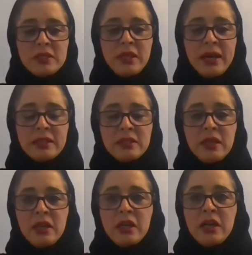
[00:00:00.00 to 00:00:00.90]
is that
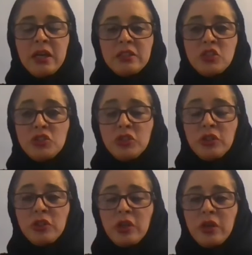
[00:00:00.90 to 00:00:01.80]

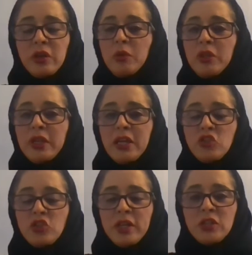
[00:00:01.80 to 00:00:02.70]
digital
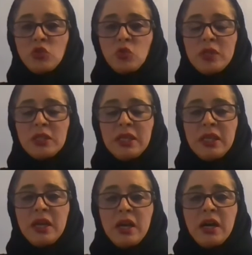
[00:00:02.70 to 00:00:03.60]
communication has
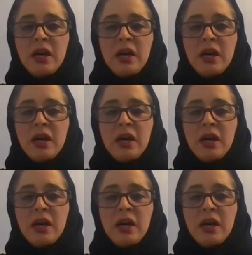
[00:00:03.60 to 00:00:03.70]
really